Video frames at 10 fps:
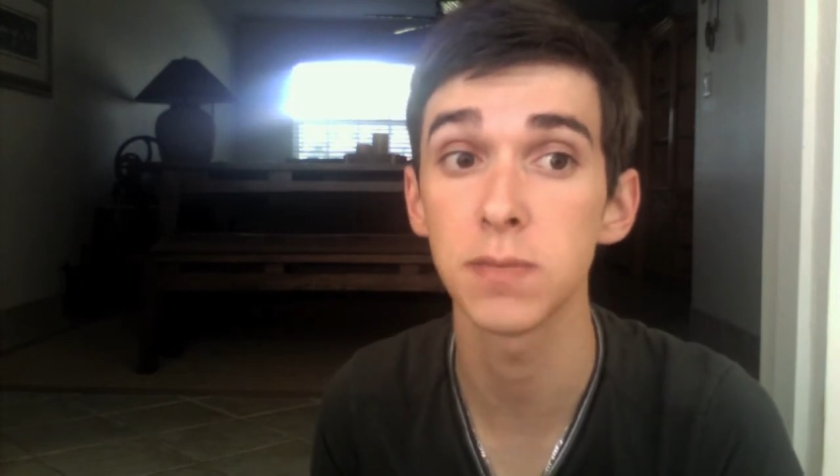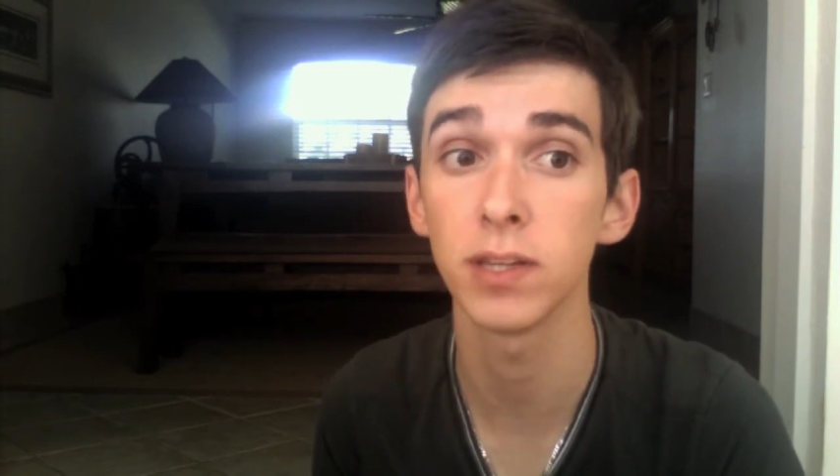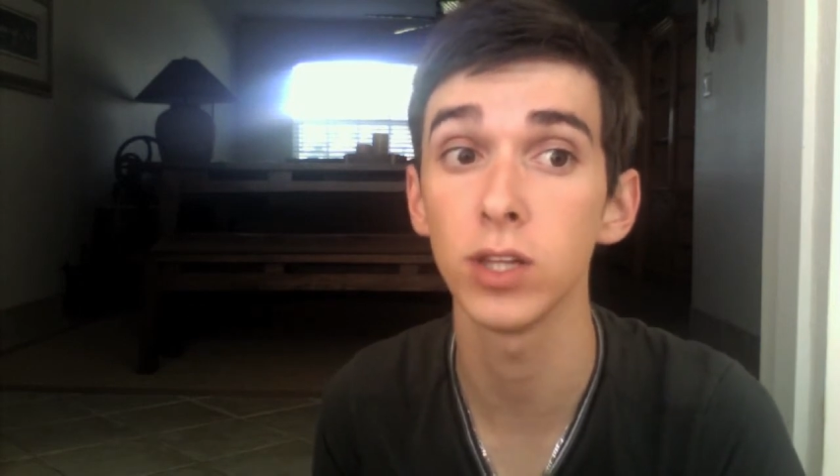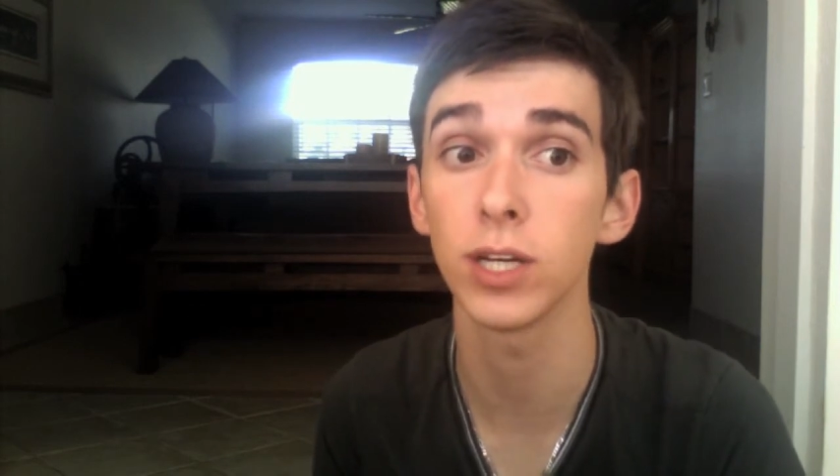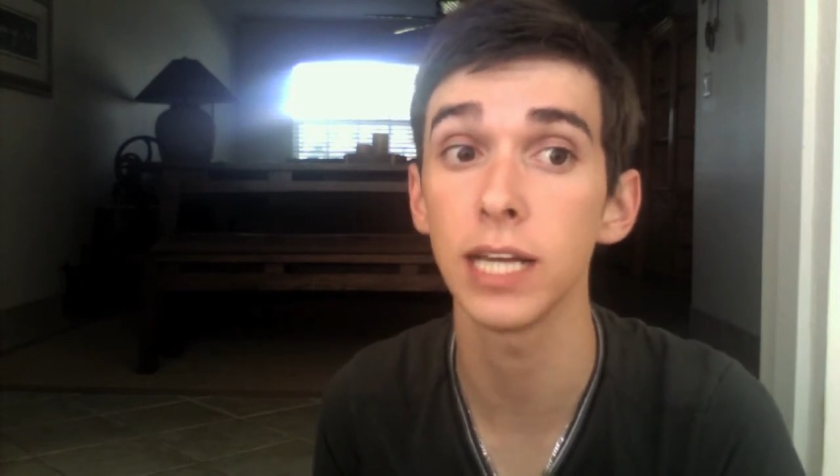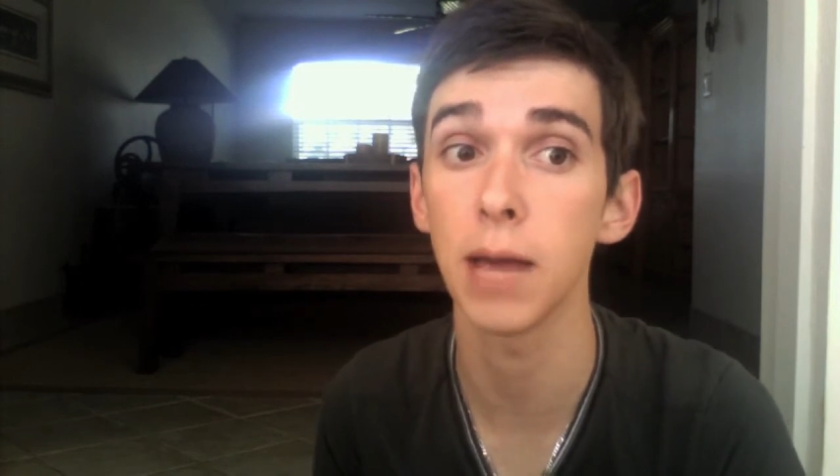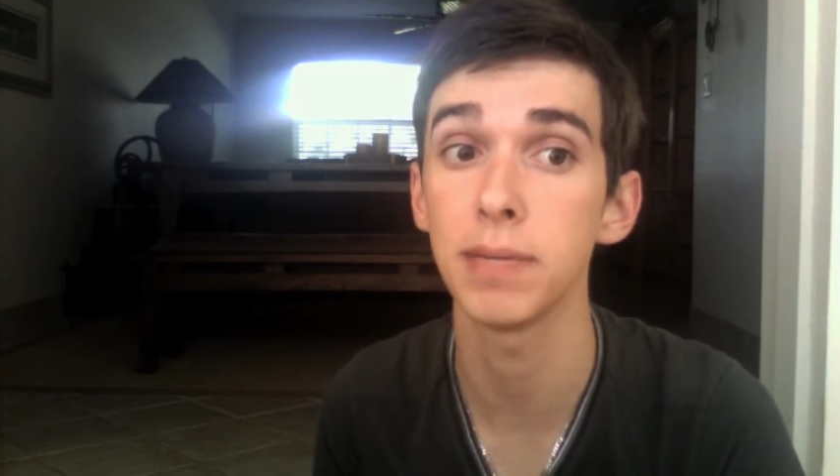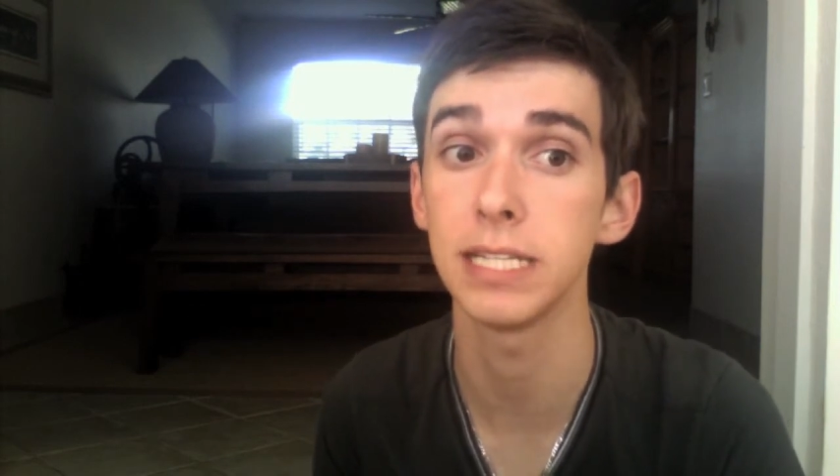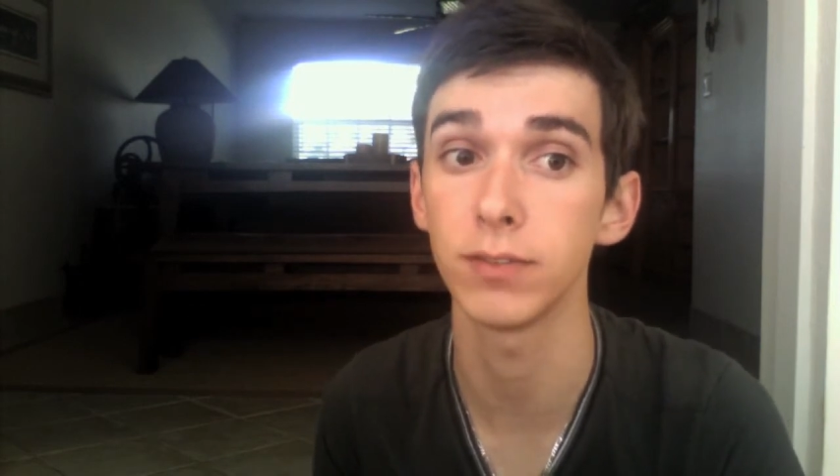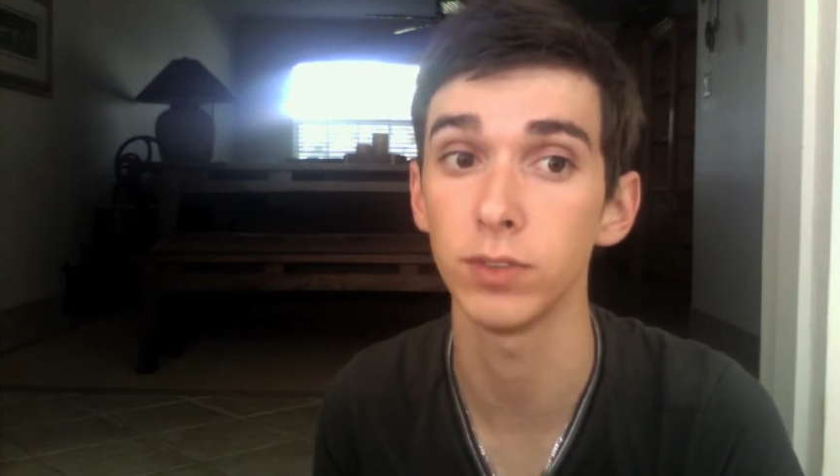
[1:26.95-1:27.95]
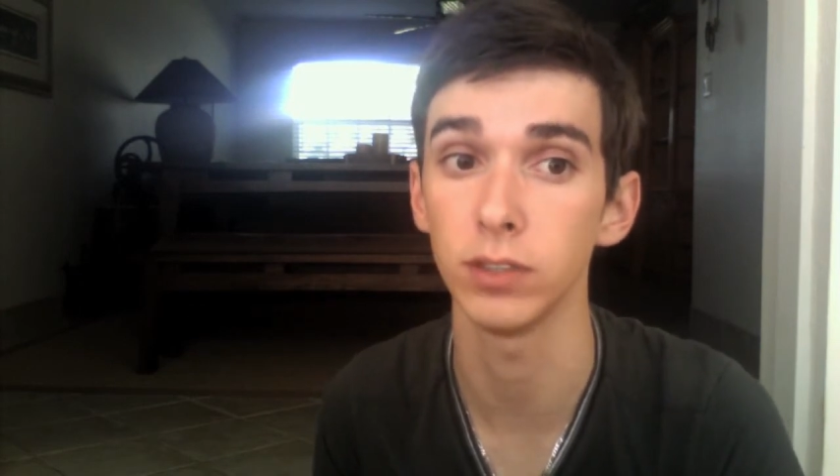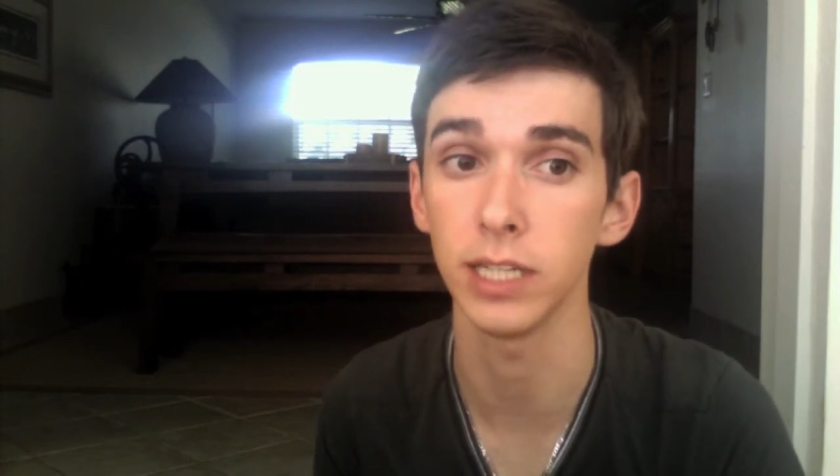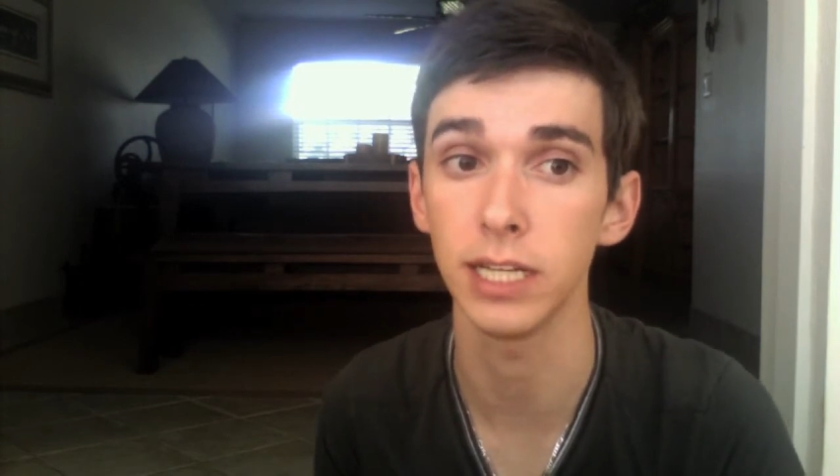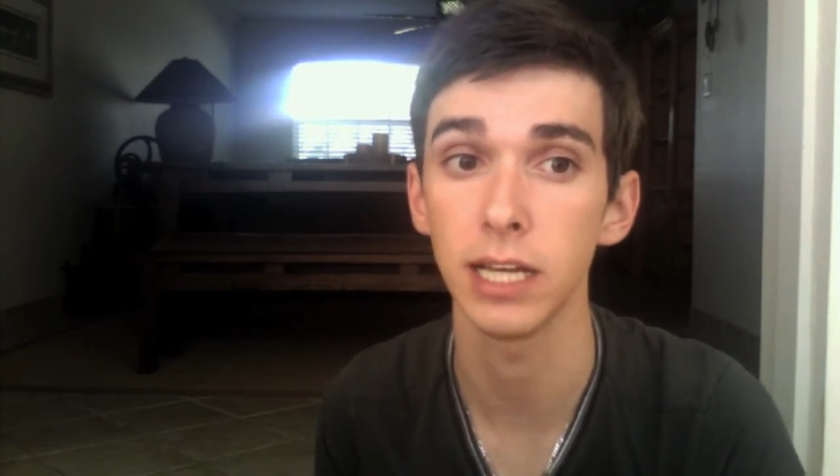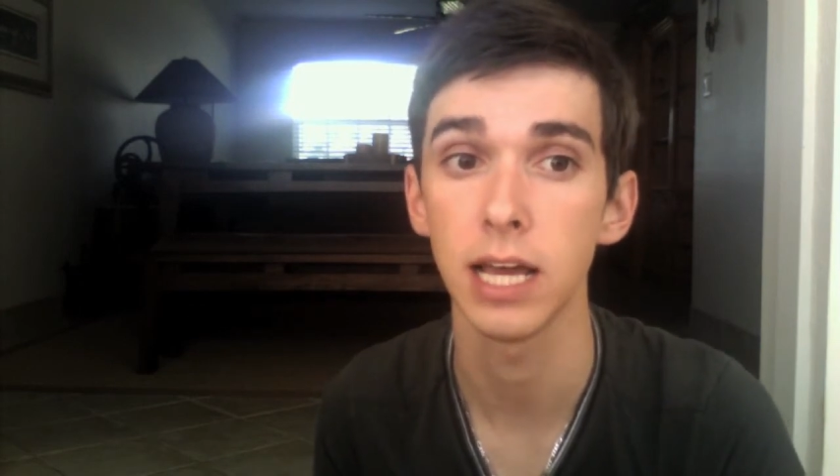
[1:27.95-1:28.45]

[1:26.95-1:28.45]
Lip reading: been looking at me differently,